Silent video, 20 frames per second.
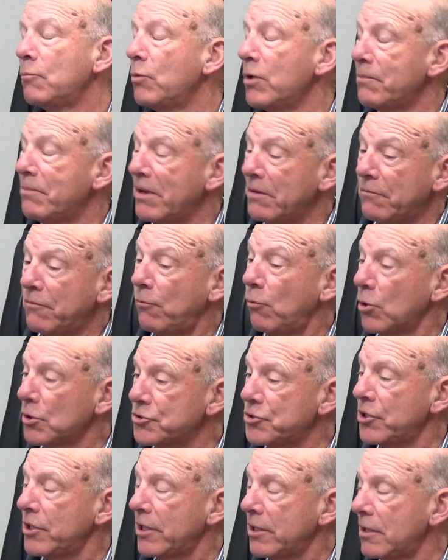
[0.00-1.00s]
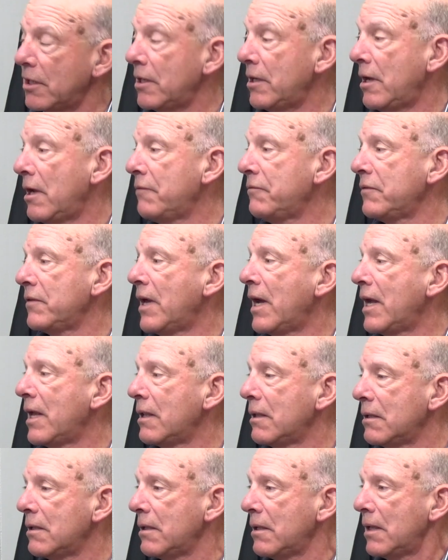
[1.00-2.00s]
we've been fortunate enough
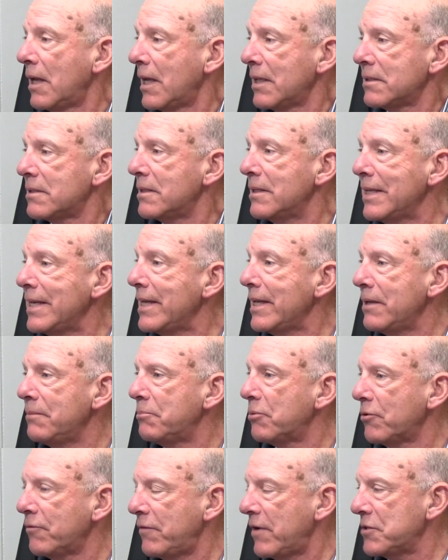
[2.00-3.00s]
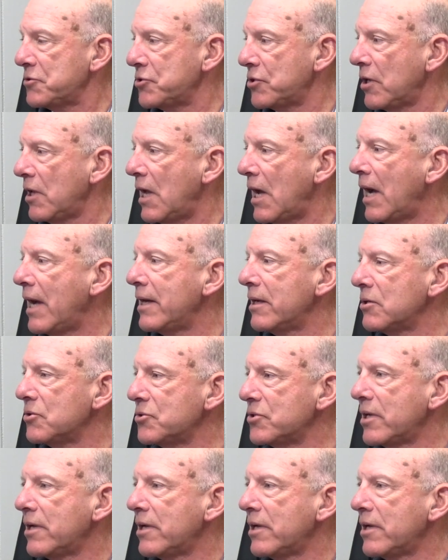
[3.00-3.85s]
not to need professional hires.